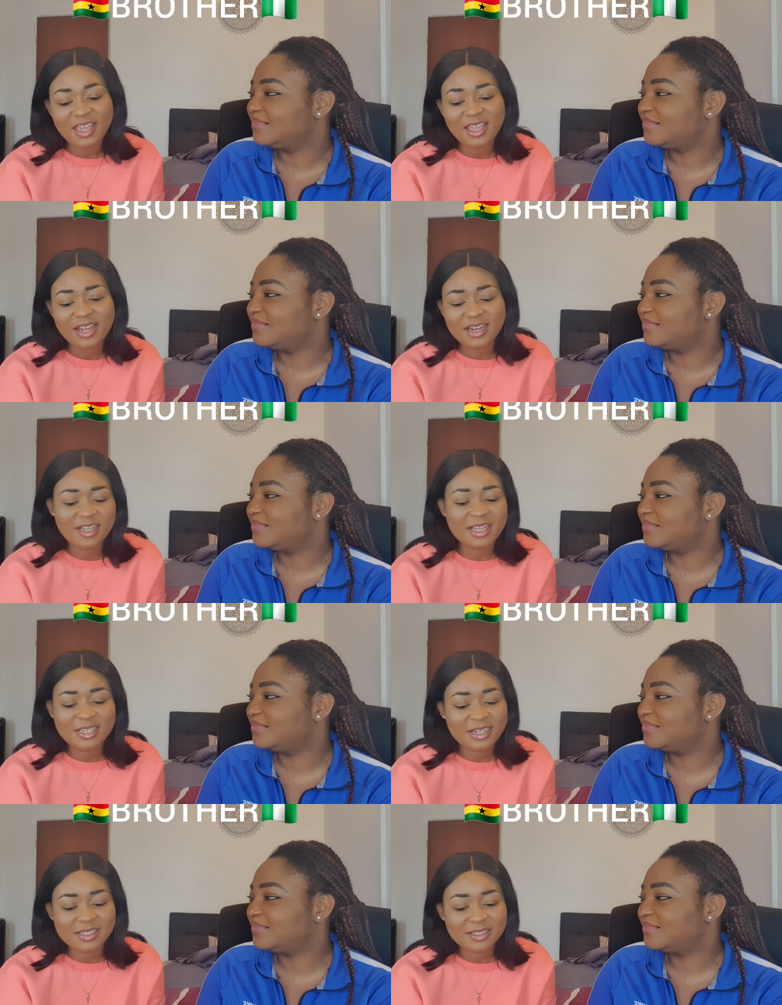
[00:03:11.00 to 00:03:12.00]
Speaker 1: In my
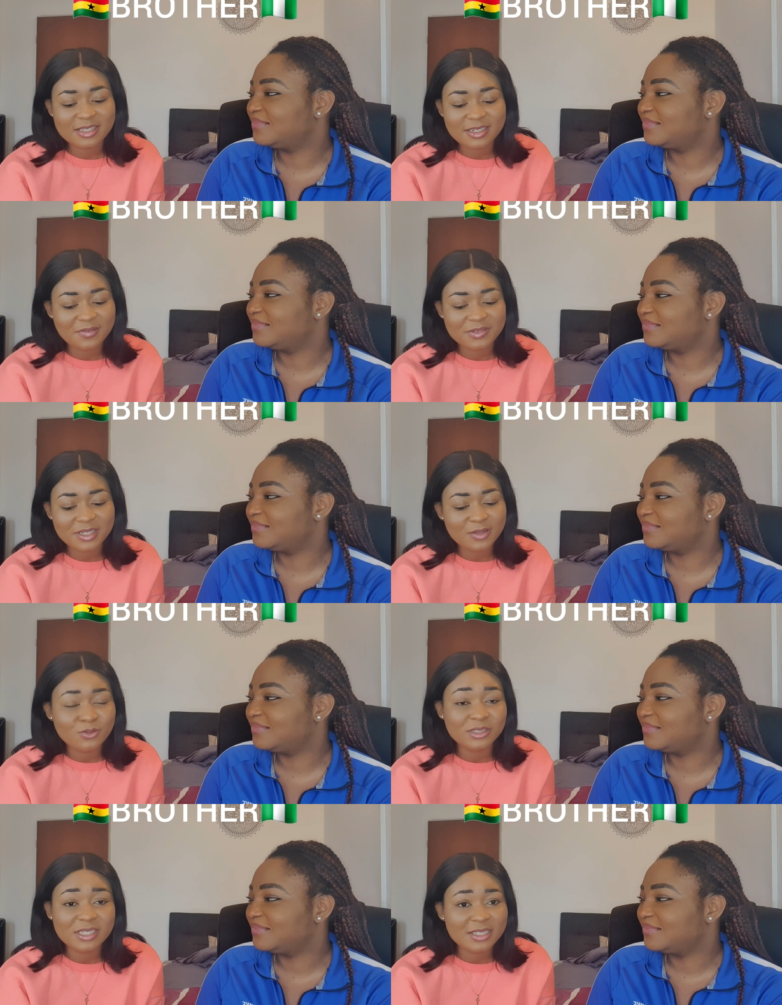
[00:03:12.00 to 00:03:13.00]
Ghanaian definitely
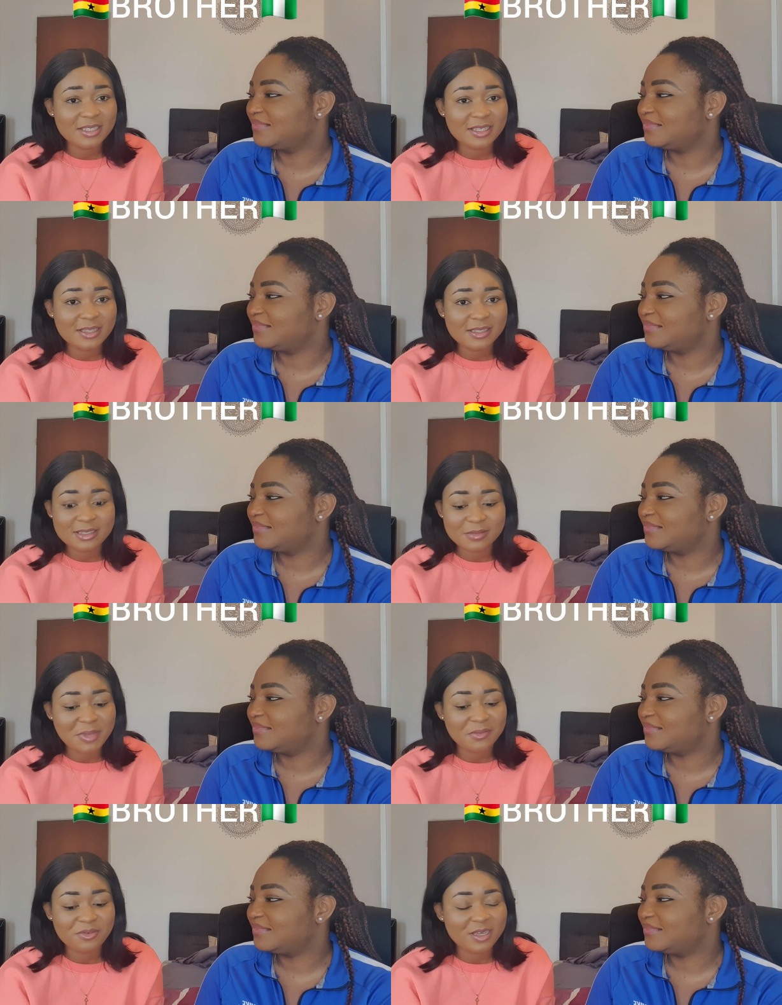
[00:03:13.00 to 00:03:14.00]
will just say this is
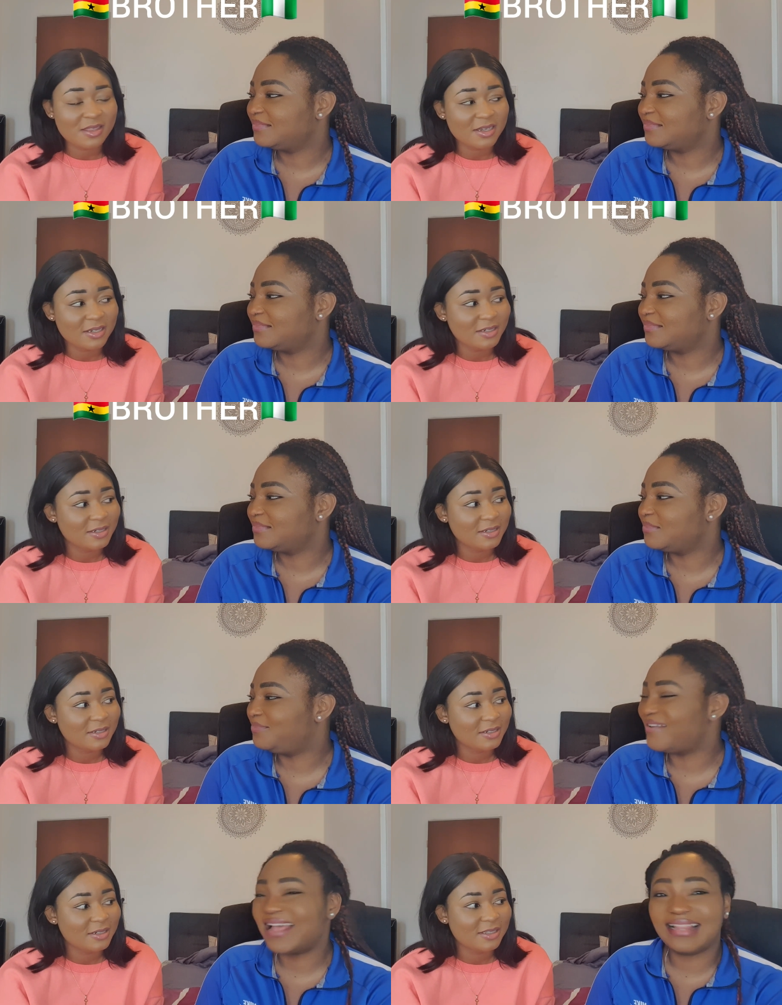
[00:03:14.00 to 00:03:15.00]
my brother.
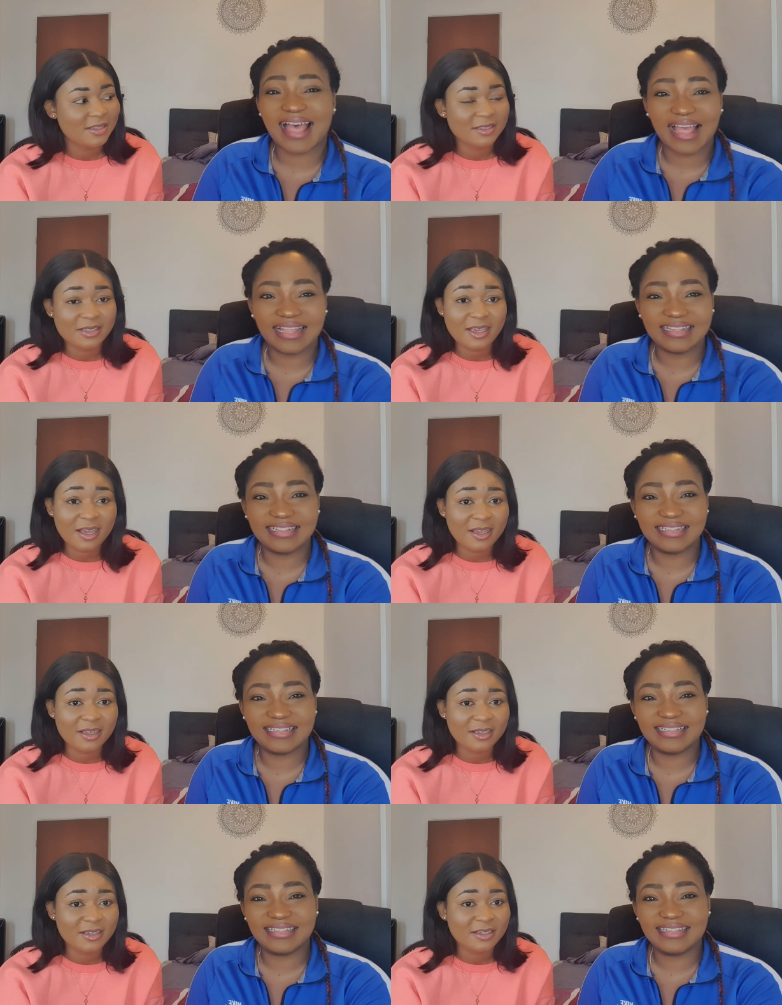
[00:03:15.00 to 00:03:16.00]
Brother? Yeah.
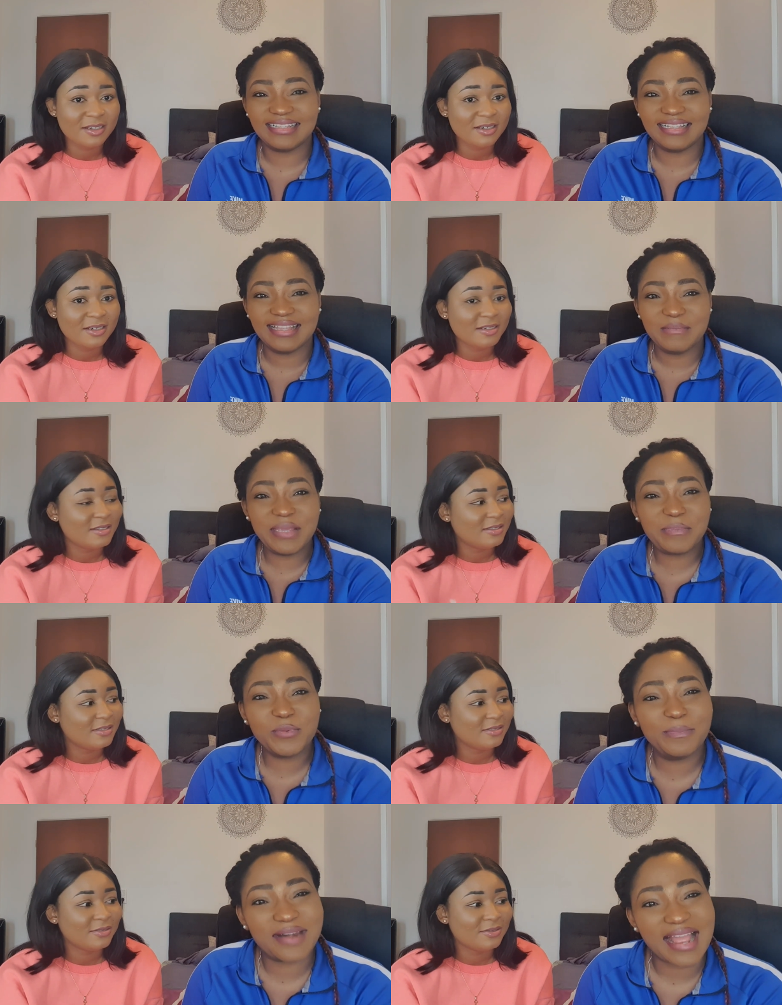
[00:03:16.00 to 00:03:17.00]
Speaker 2: People
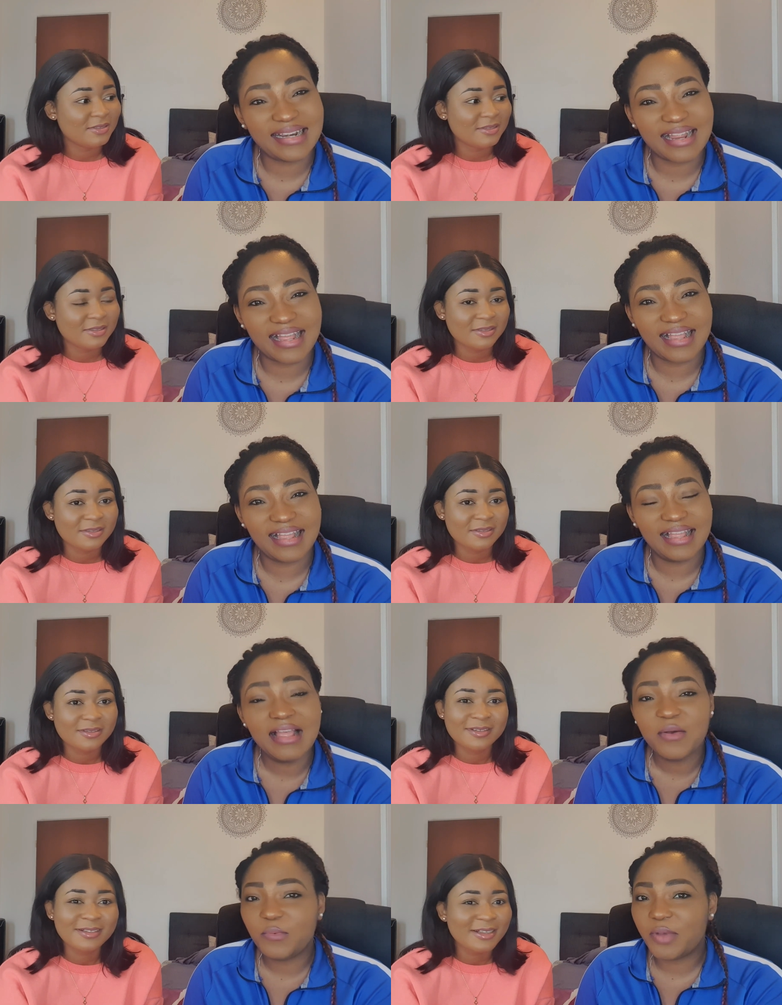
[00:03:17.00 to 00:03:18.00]
brother.
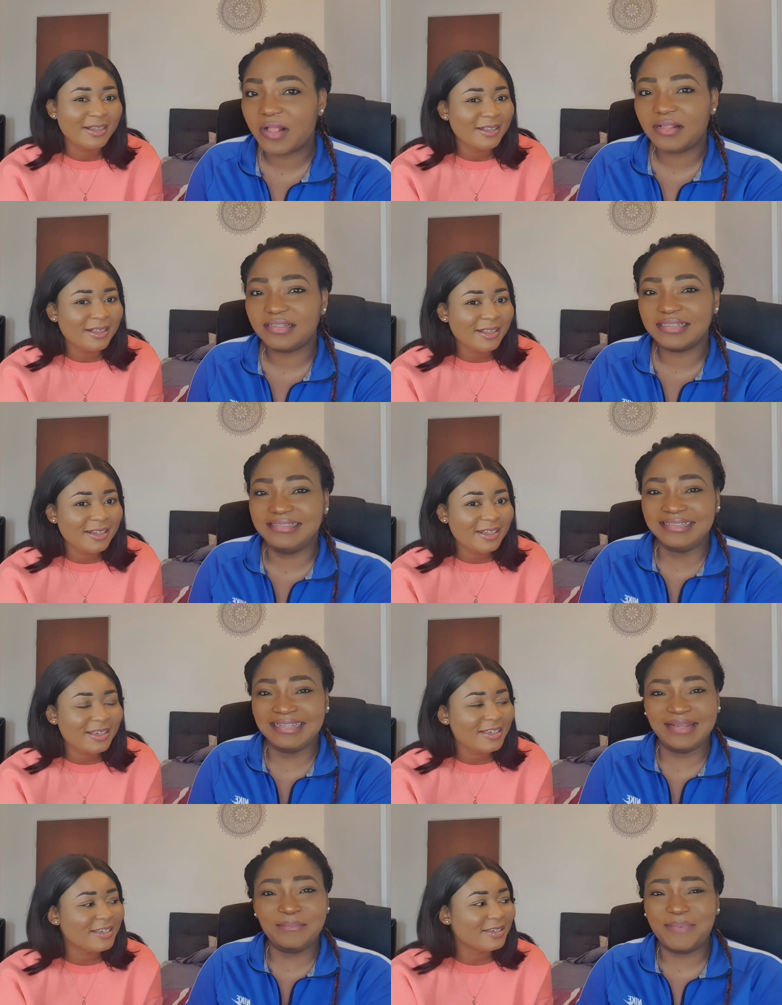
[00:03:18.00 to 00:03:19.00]
Well,
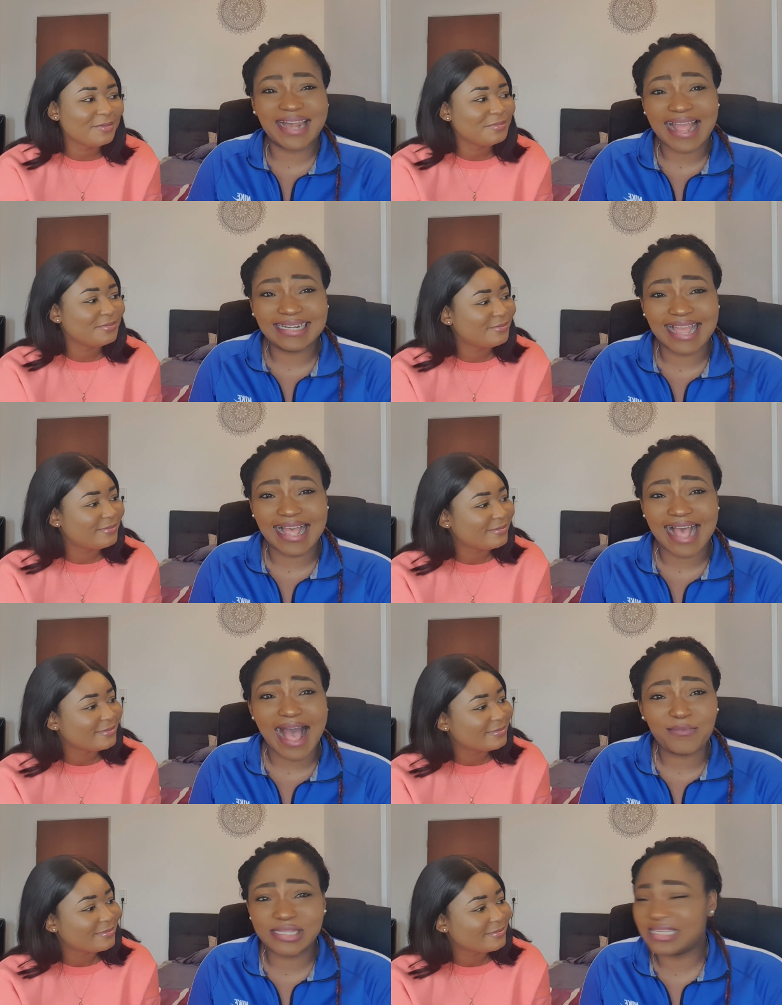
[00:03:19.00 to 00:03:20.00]
brother,
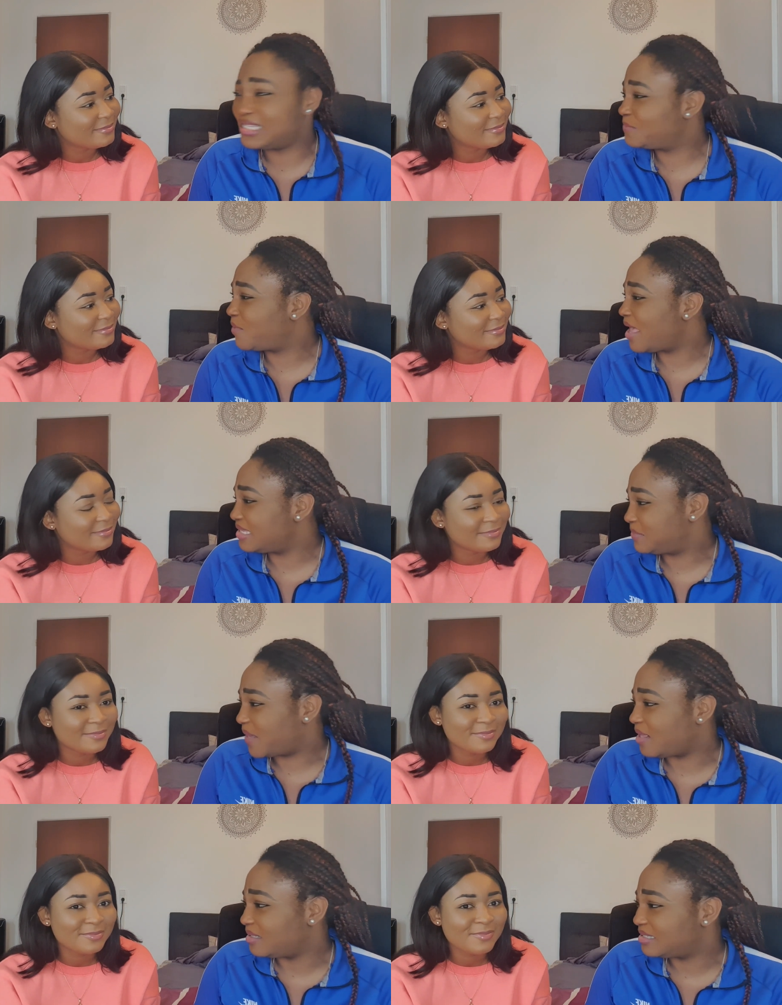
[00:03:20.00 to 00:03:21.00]
how is this
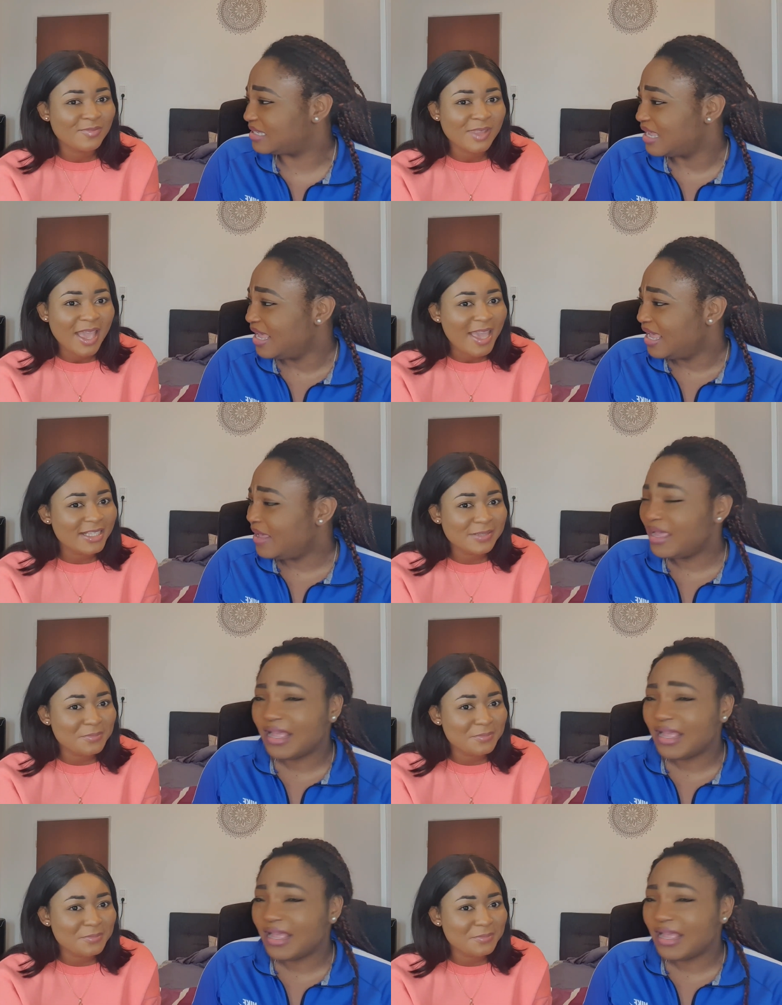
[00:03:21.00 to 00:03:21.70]
spelled? It's